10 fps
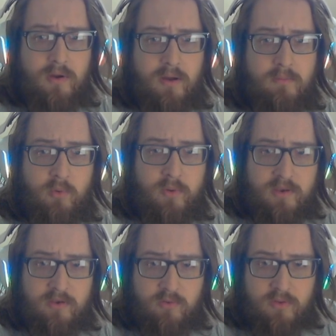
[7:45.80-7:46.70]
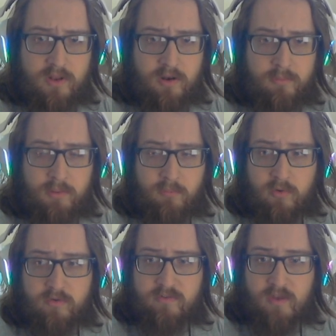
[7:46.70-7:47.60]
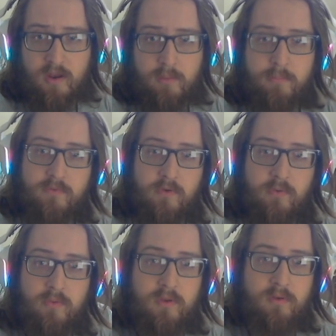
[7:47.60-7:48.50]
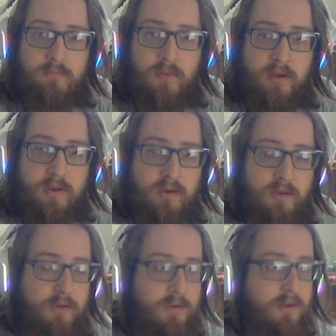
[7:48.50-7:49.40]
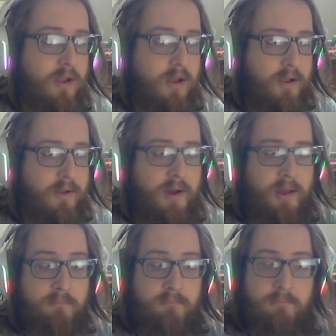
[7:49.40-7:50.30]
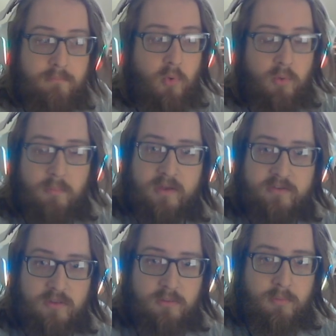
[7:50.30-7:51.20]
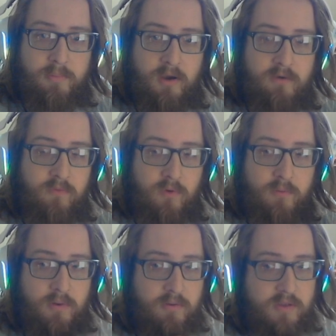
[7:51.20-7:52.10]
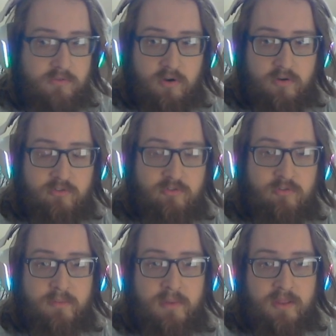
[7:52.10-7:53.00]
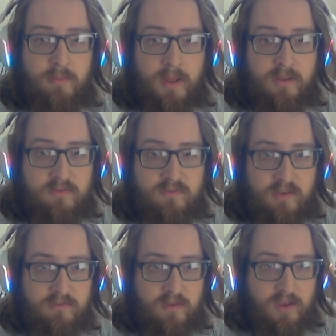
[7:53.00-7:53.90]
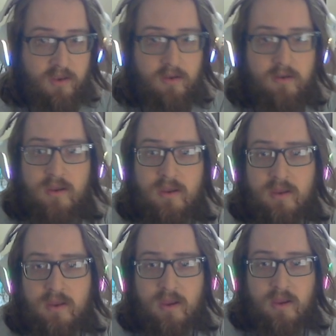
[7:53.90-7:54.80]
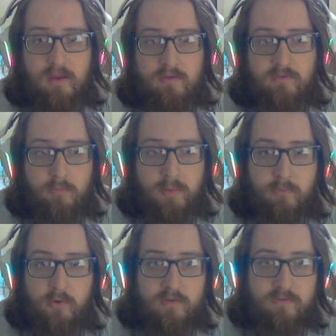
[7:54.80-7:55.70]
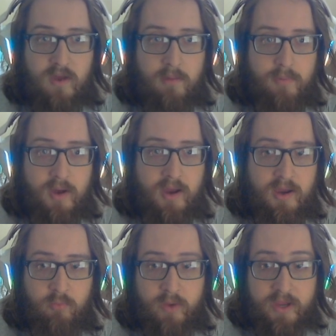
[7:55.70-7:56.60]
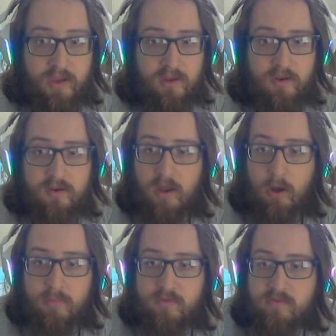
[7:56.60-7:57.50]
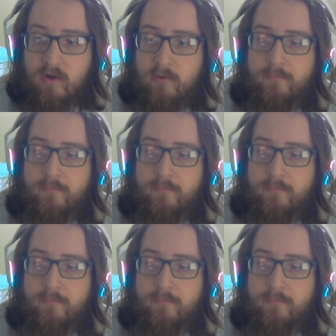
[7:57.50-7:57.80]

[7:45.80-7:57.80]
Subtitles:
I'm going to do a little bit more setup so that I'm more mentally prepared for it, but I'm going to start streaming the balance tests again, so people can stop by, weigh in, and help us out.